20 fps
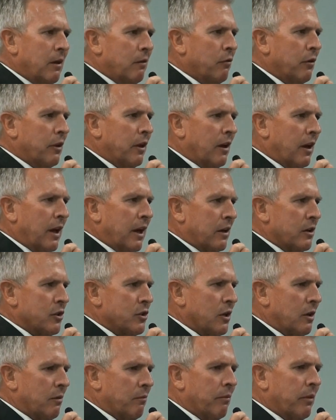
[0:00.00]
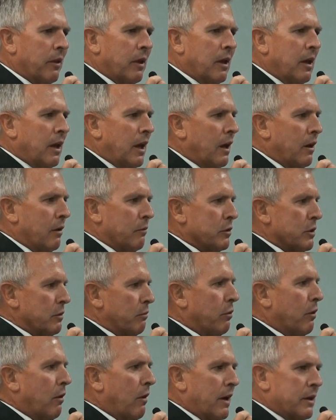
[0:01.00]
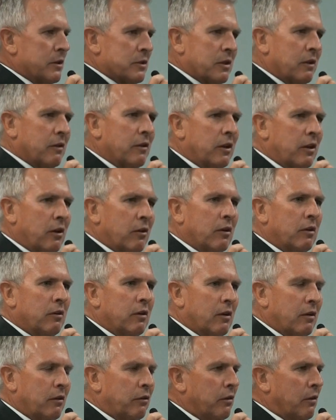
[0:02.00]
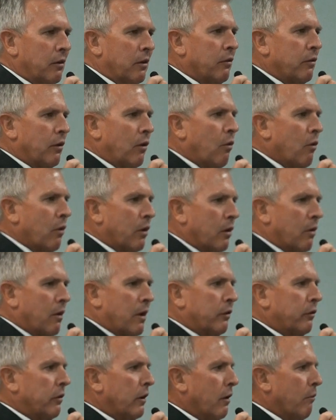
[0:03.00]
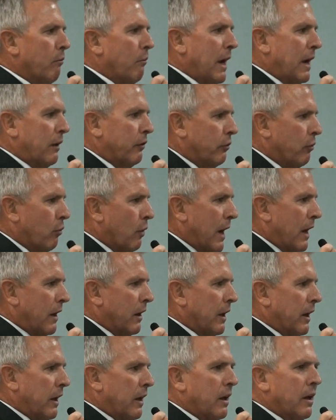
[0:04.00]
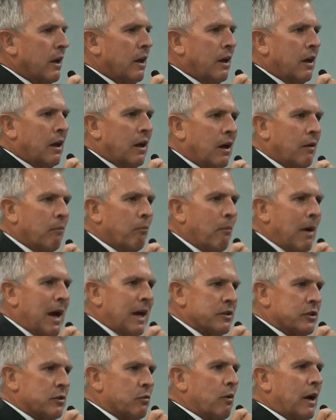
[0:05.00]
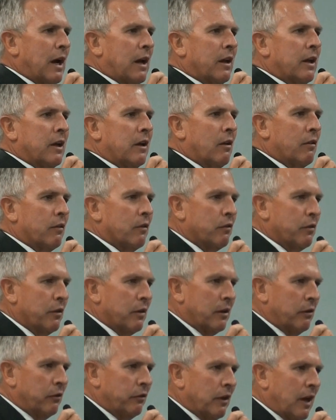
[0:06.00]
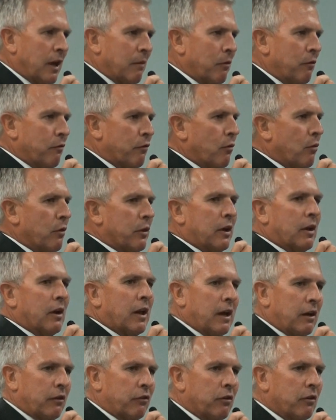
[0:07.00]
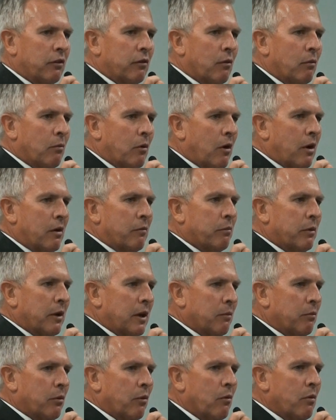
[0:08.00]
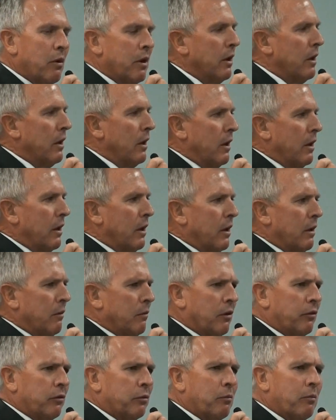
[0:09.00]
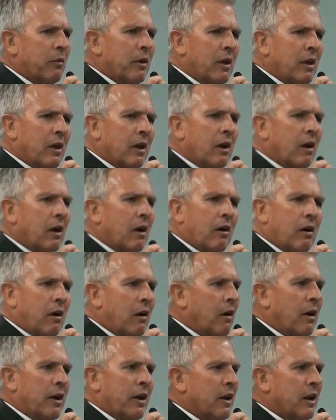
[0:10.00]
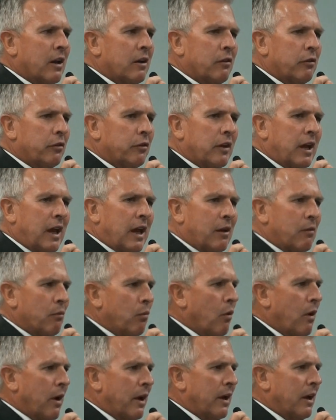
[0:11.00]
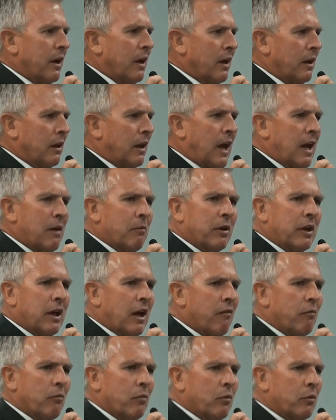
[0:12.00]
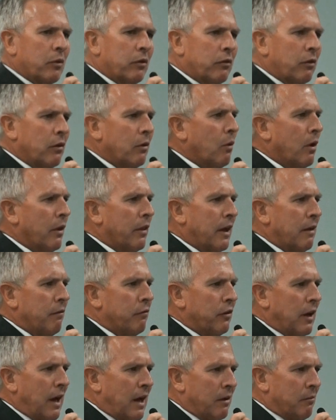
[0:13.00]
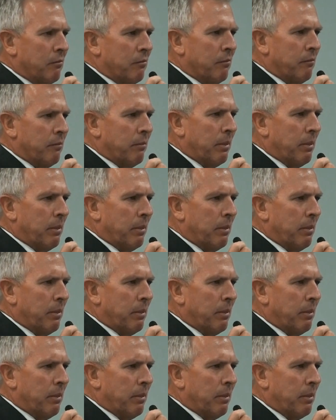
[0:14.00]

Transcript: for the election. And I'm surprised that the union isn't organising a mass rally on the Thursday before the election to remind people, because I don't understand why a Labor government would do what they've done.